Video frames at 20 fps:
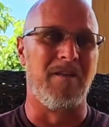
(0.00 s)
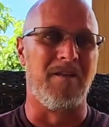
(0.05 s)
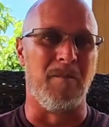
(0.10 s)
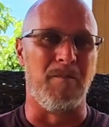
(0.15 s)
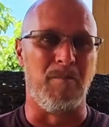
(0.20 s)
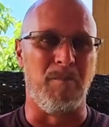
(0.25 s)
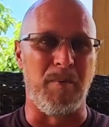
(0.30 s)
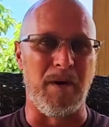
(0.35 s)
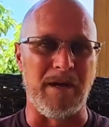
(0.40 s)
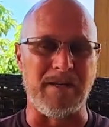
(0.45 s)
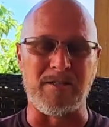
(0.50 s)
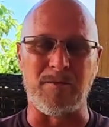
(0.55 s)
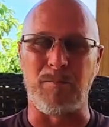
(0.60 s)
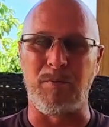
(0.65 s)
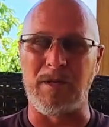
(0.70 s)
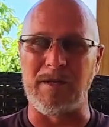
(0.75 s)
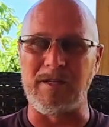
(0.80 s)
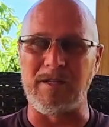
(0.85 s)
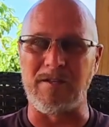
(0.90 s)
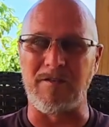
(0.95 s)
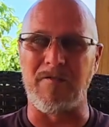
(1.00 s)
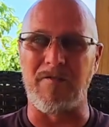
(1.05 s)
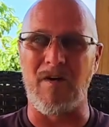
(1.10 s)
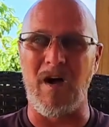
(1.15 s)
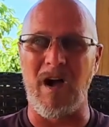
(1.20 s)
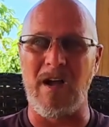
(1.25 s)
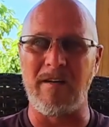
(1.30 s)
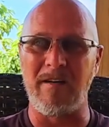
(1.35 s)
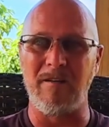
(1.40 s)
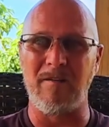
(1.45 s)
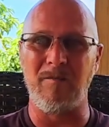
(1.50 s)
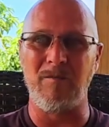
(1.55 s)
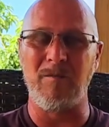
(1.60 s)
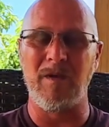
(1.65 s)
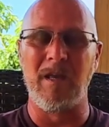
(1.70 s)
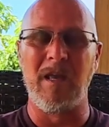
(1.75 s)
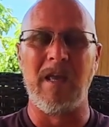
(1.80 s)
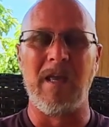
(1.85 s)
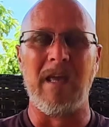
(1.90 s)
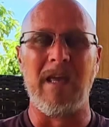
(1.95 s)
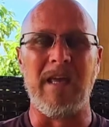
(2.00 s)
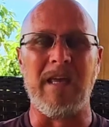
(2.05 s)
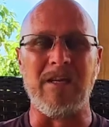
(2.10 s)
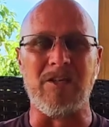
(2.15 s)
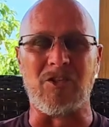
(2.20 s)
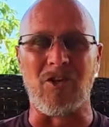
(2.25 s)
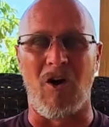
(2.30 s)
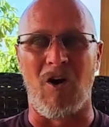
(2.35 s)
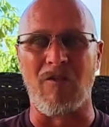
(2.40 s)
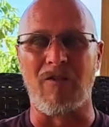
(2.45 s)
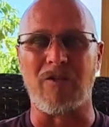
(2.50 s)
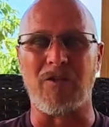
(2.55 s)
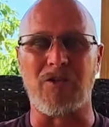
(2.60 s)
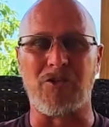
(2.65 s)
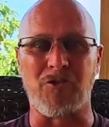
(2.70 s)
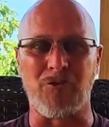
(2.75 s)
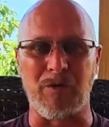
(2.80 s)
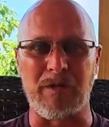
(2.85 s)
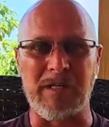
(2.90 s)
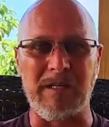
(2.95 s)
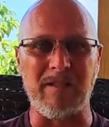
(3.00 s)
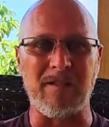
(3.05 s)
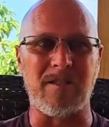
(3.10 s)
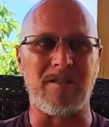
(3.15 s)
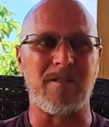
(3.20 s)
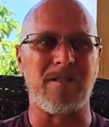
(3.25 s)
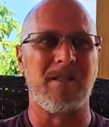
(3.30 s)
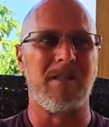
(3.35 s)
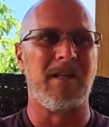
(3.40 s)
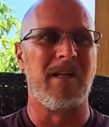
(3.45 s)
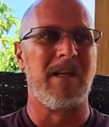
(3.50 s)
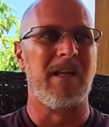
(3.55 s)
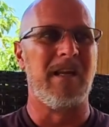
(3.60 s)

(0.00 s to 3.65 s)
The best place to find them is on the streets.